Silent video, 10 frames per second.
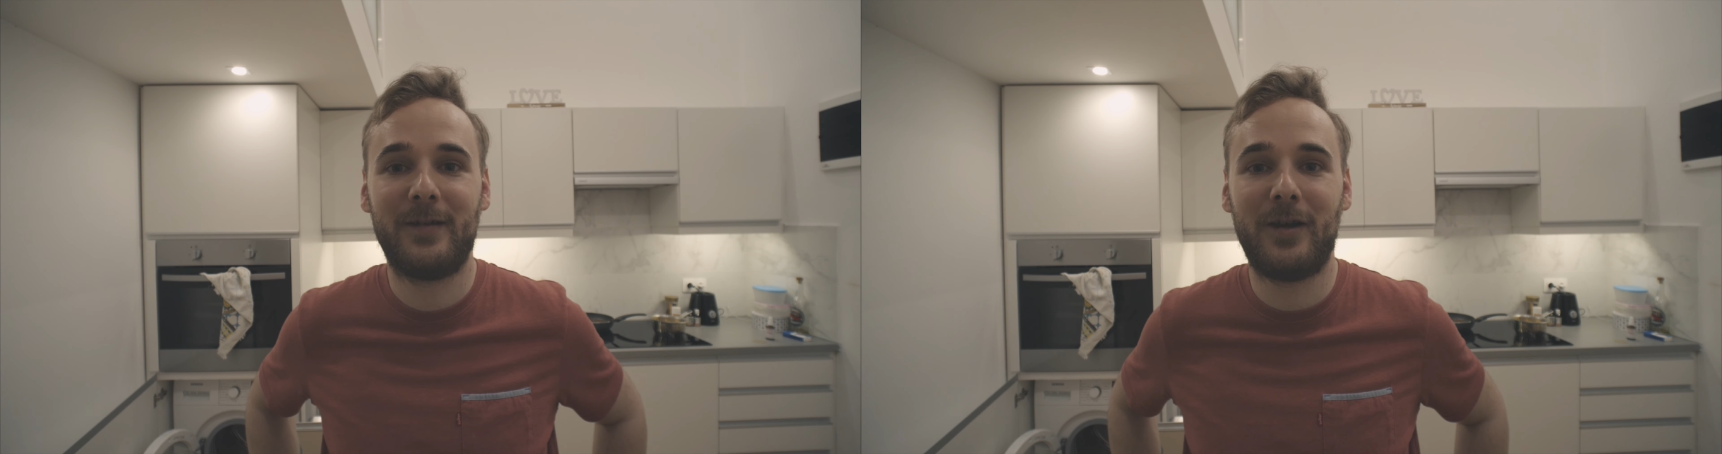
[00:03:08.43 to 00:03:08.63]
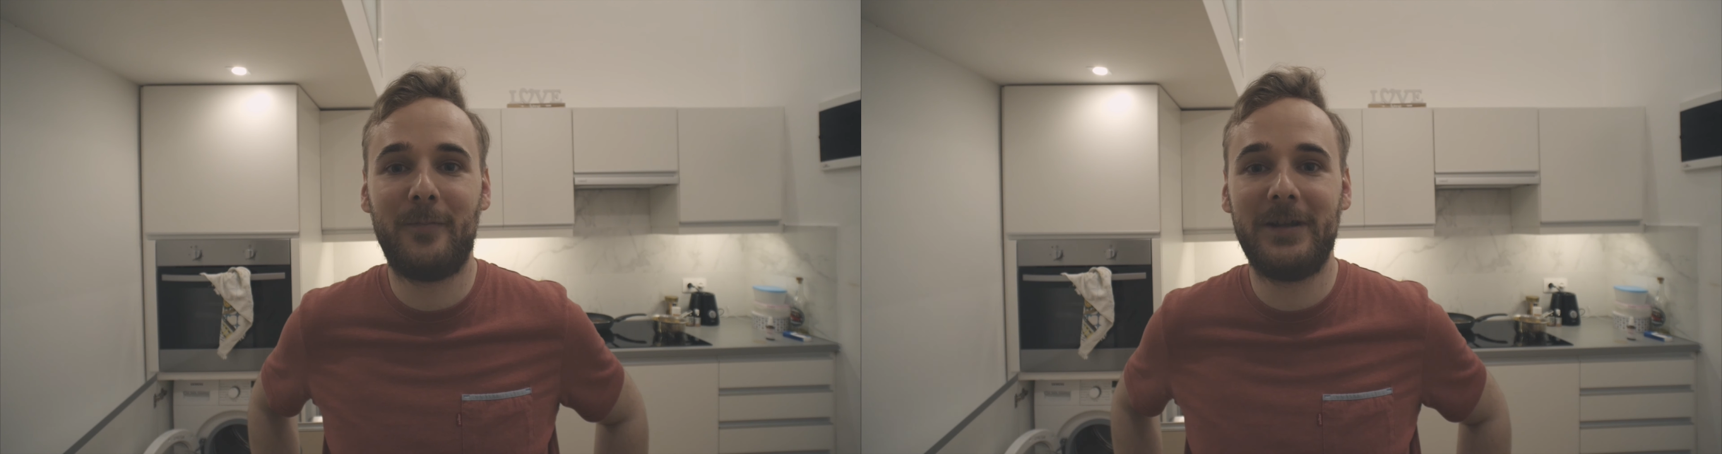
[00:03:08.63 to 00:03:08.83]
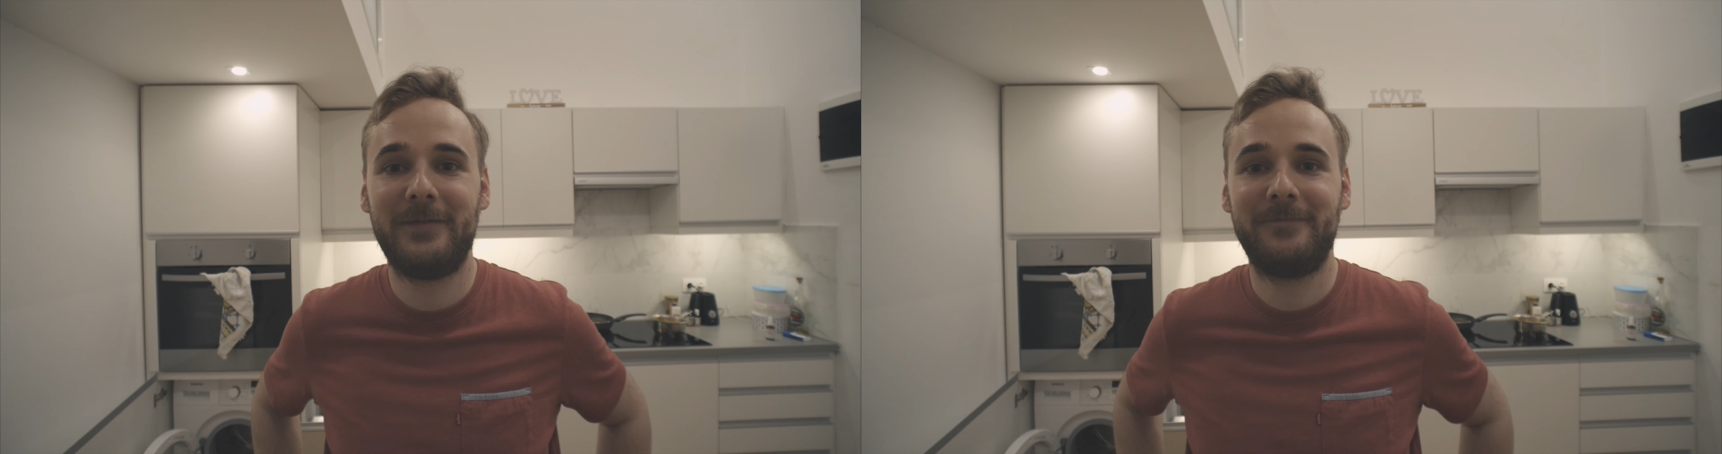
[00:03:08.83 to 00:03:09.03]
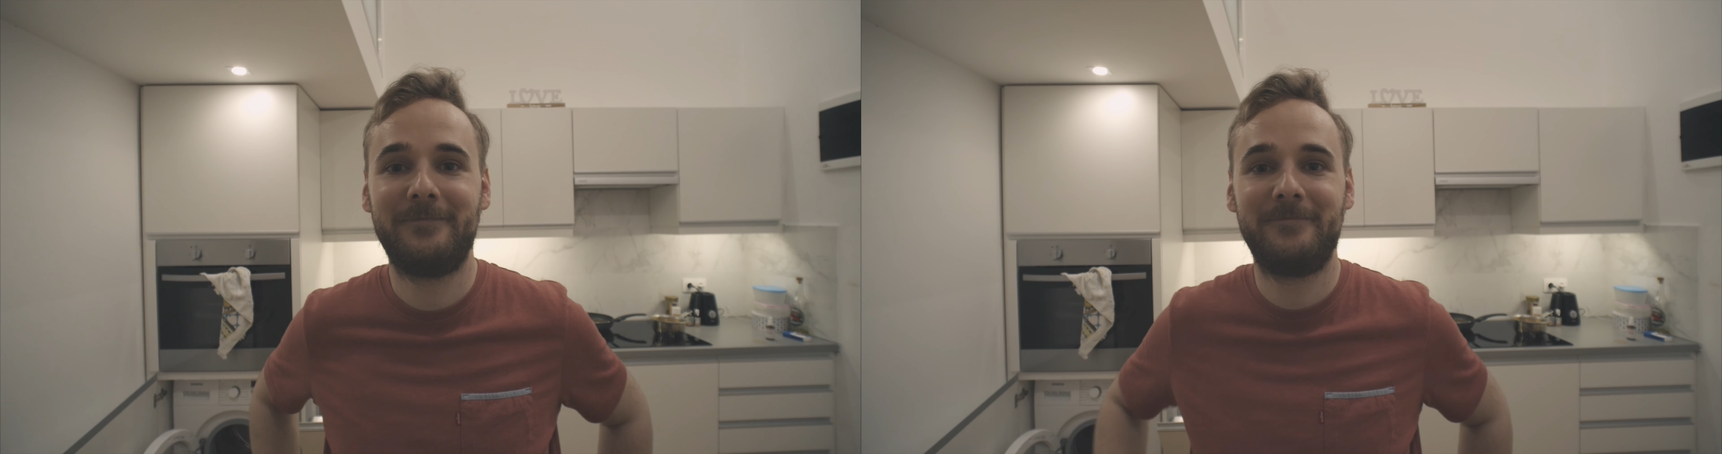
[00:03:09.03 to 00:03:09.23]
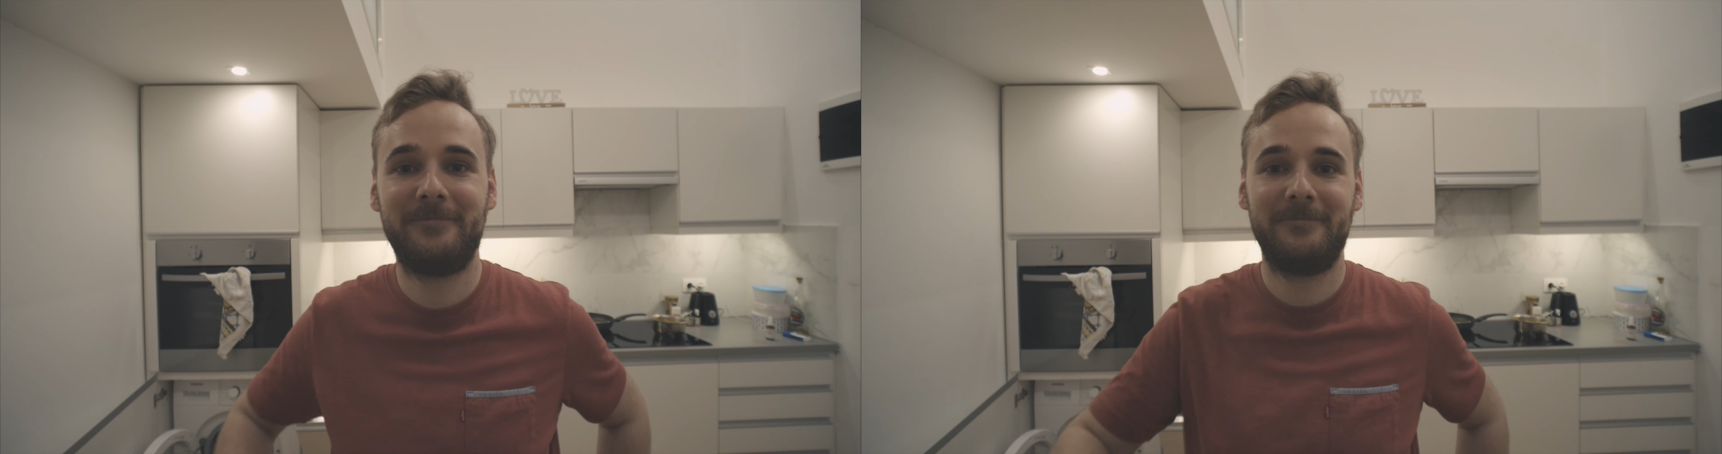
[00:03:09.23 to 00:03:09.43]
coming.
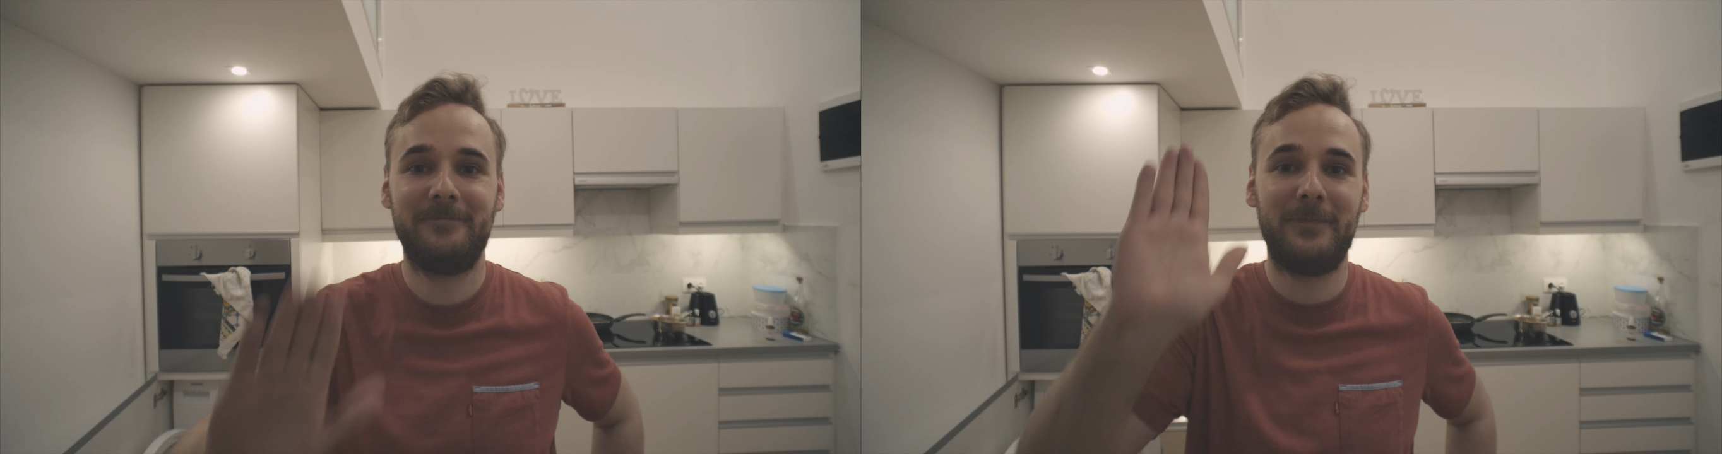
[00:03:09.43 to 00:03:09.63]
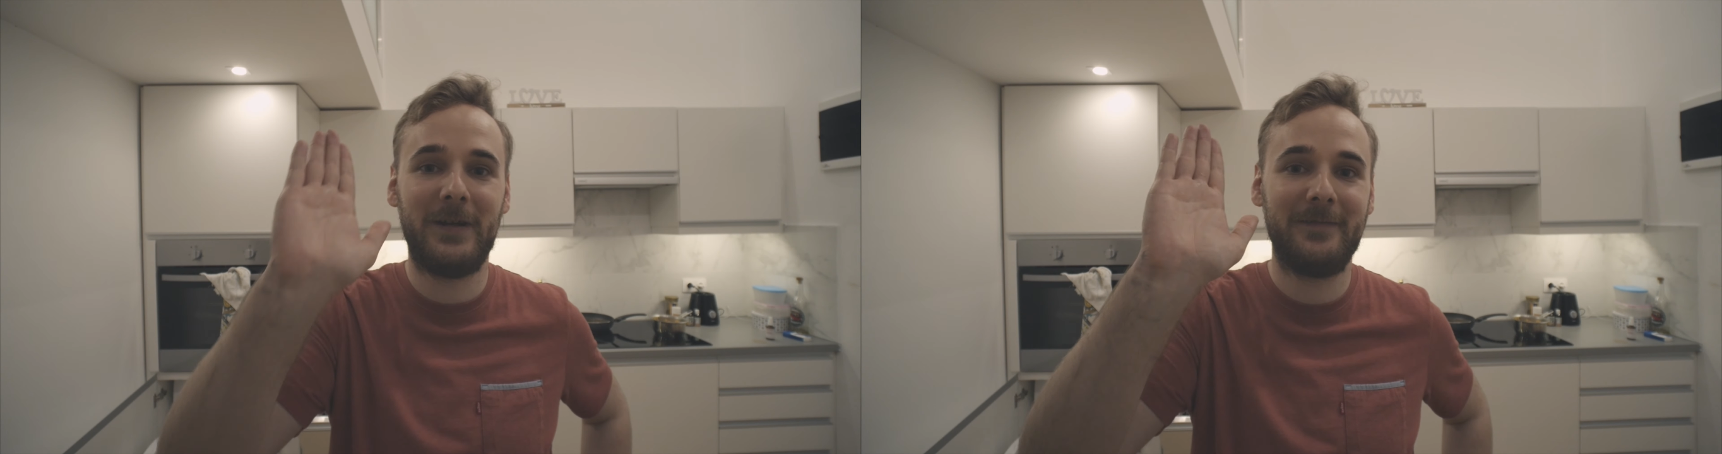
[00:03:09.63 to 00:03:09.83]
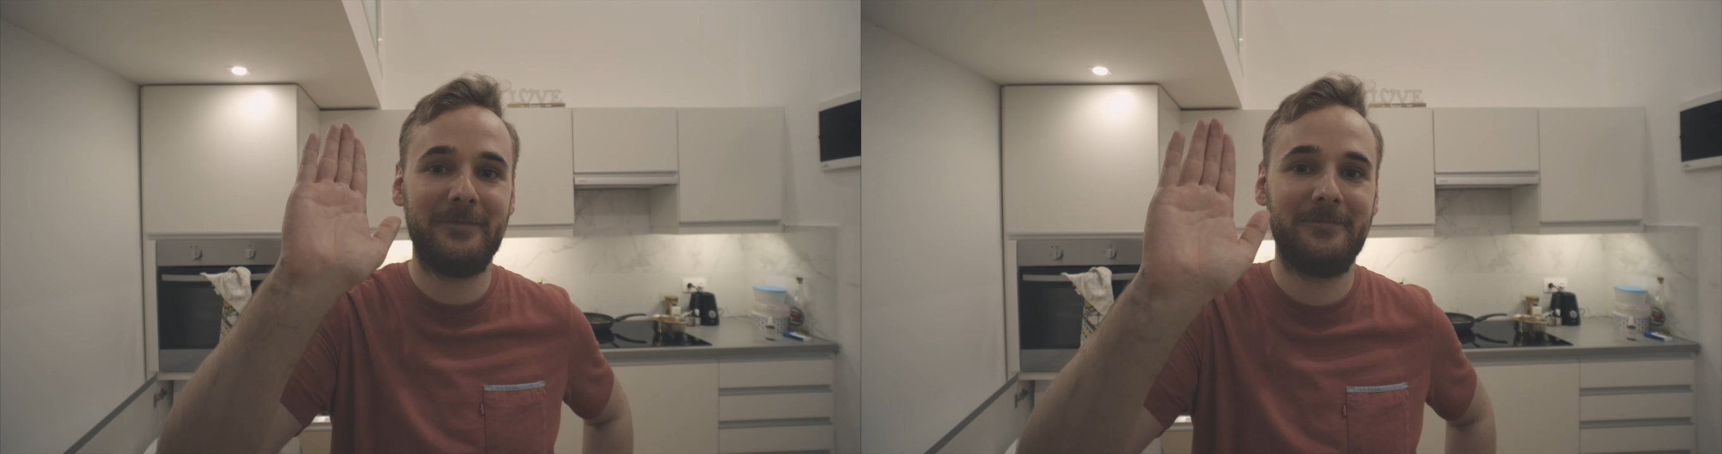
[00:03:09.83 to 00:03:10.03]
Bye.